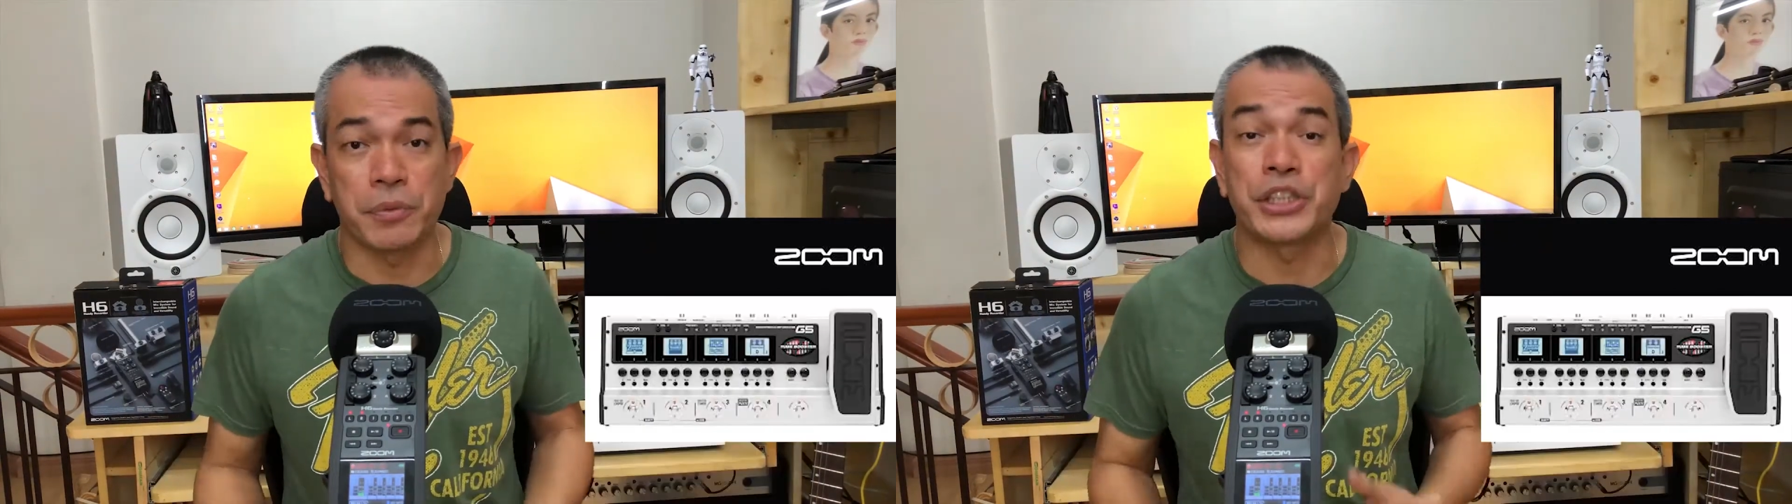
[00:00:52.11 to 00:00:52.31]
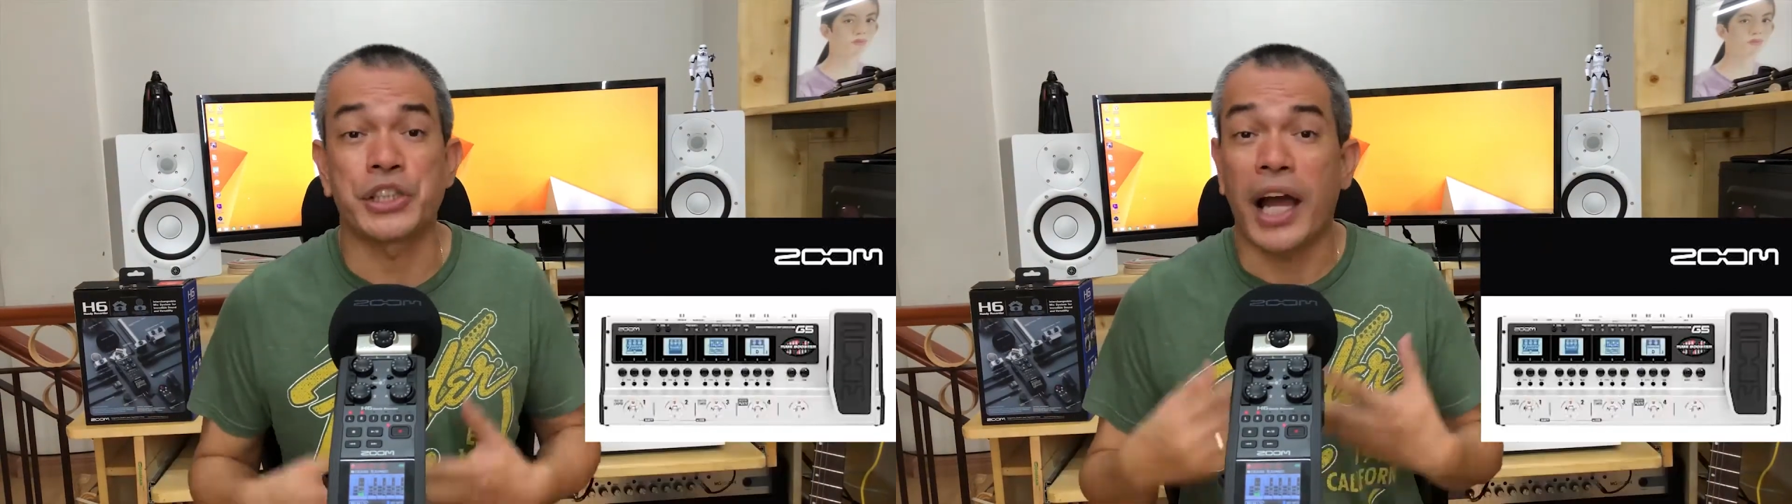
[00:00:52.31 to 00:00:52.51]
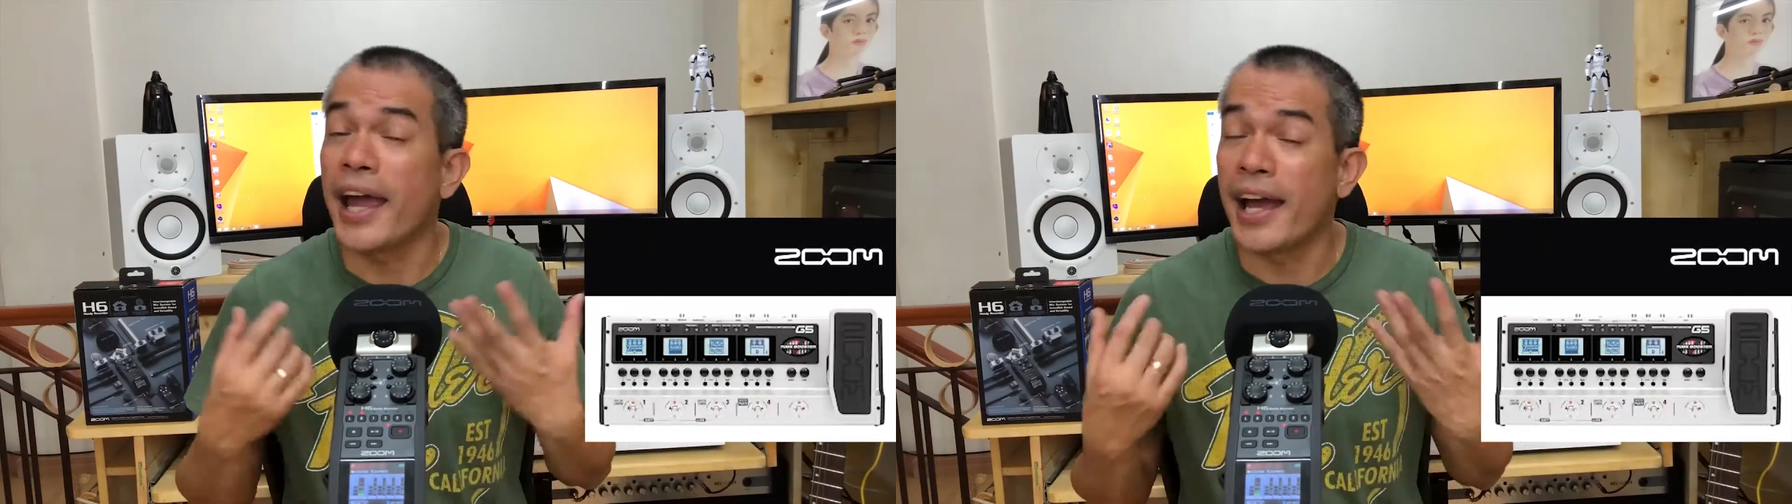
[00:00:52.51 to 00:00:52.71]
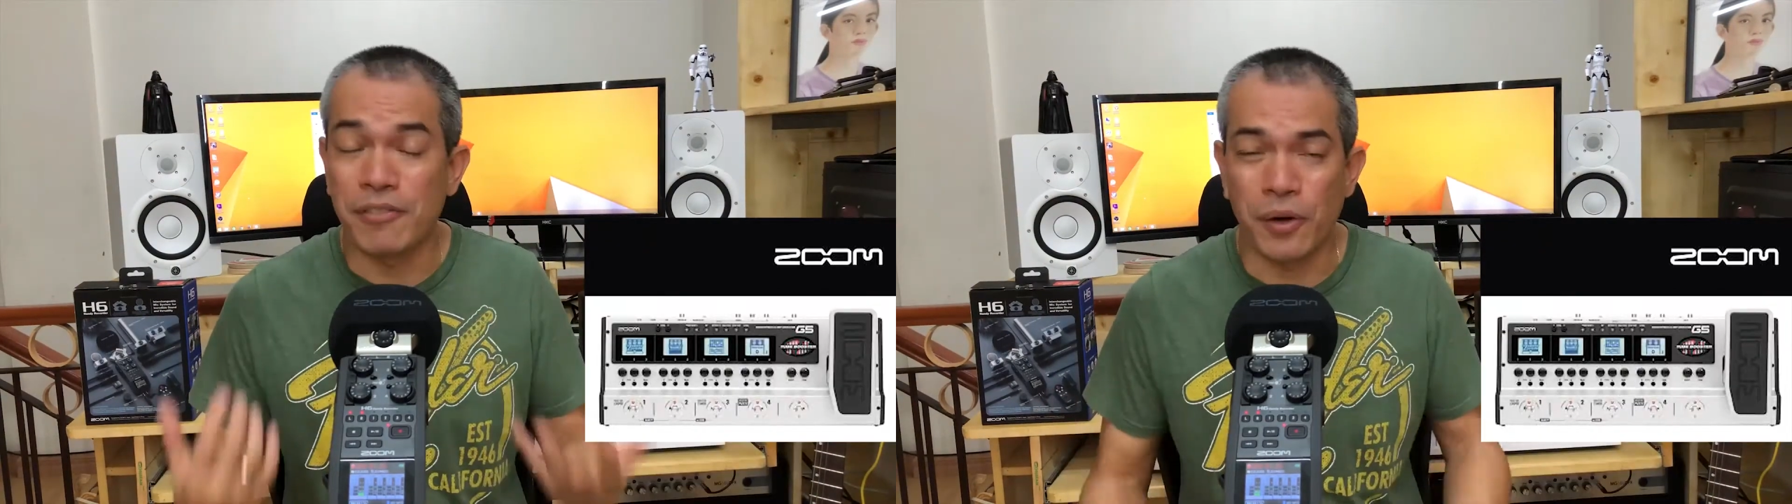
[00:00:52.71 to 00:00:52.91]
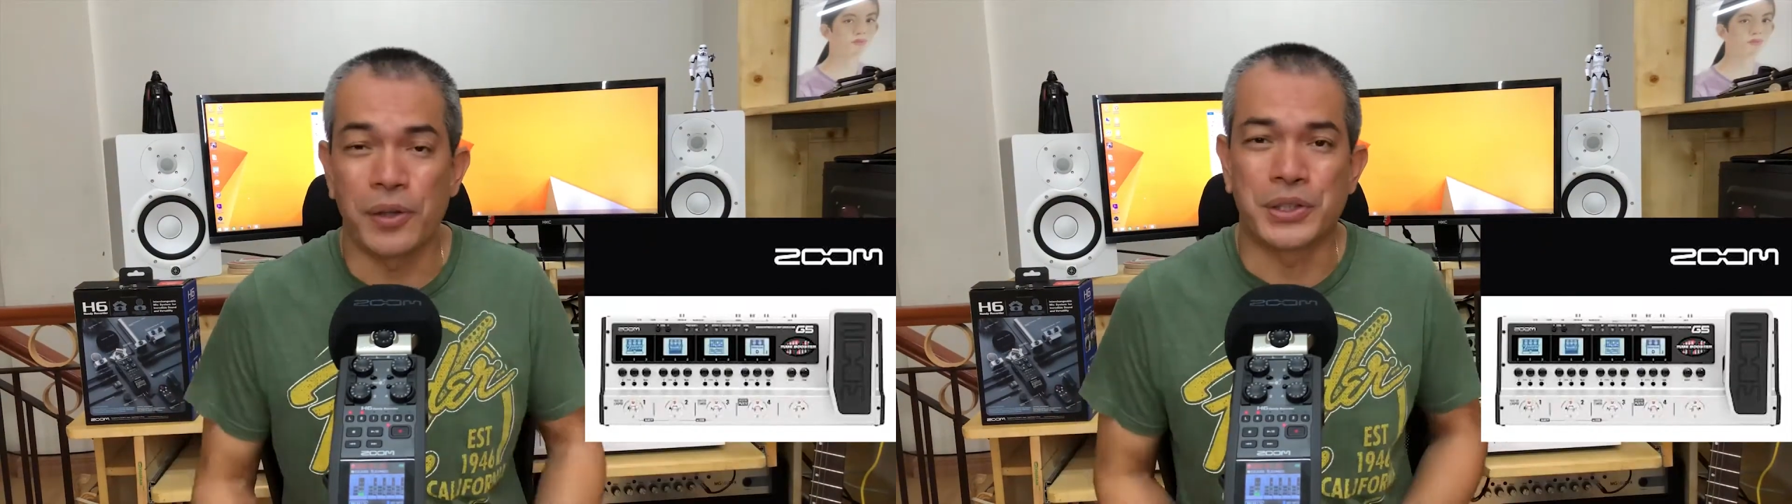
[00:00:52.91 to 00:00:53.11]
which I
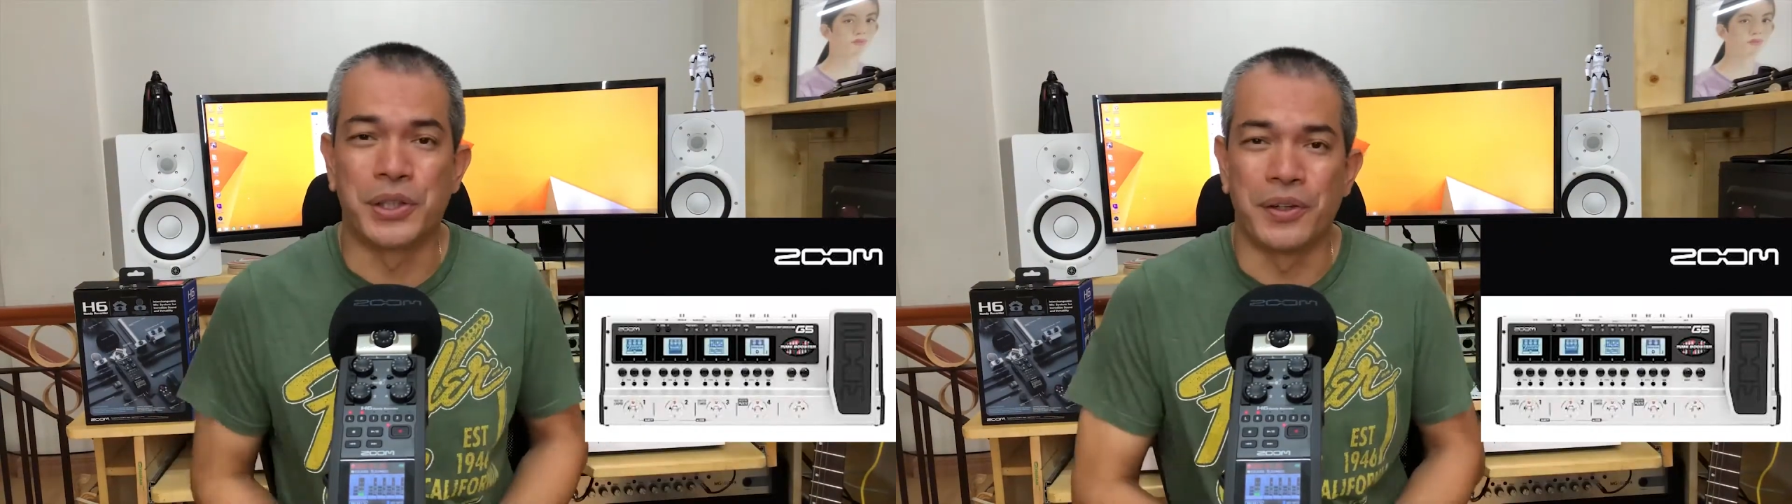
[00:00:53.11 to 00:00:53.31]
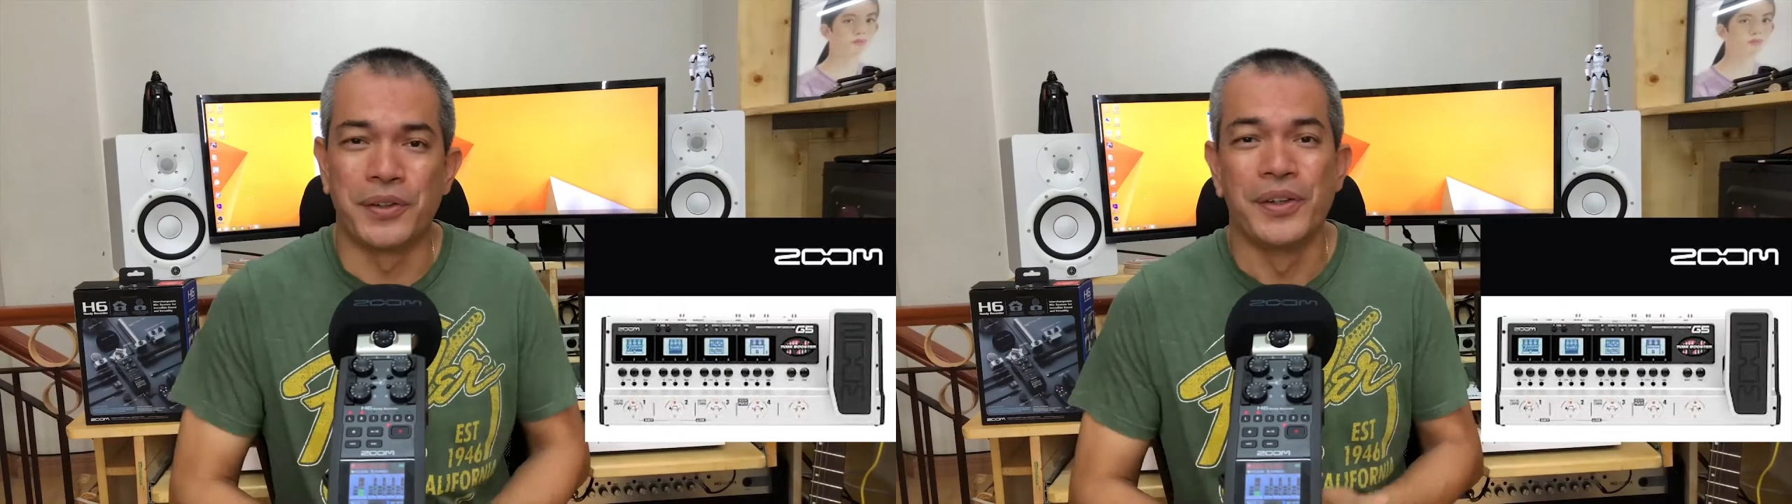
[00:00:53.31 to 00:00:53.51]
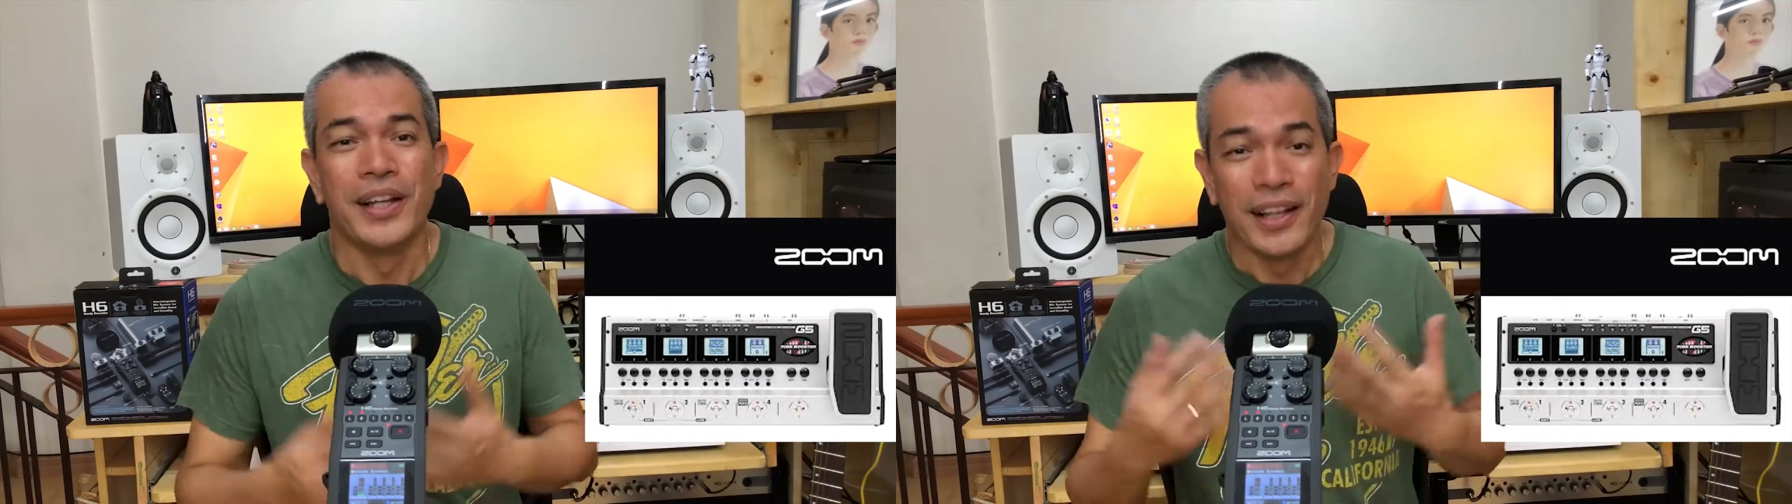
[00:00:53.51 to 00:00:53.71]
have also